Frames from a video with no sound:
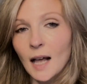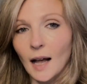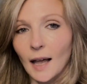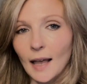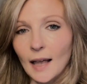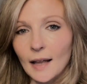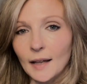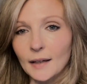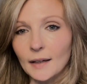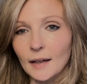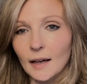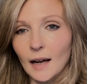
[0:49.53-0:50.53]

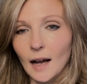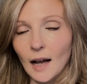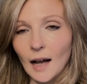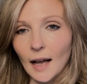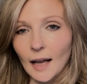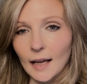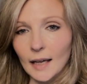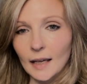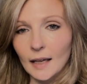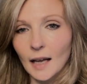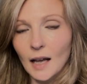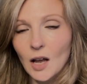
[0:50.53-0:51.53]
And
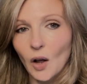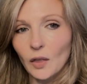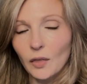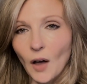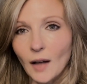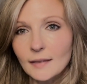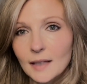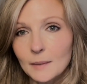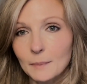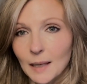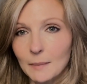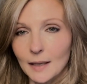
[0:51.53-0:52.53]
I thought
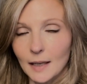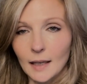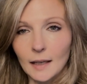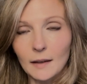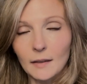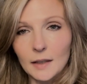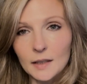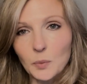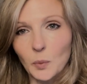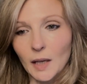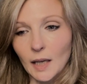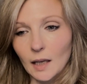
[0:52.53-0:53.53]
that maybe this
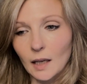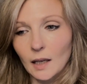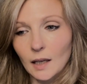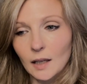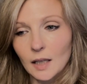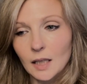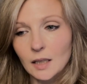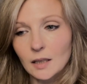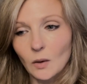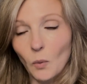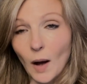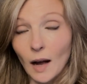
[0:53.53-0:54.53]
week,
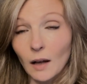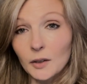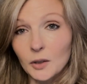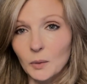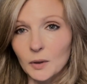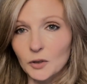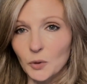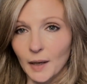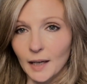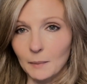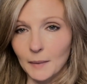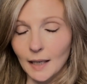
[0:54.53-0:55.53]
while you are
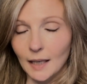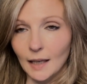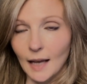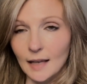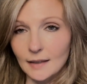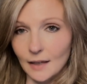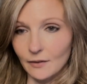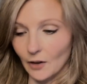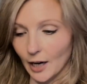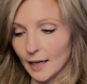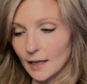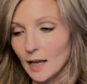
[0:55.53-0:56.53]
joining me as I
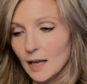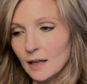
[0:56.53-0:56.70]
write,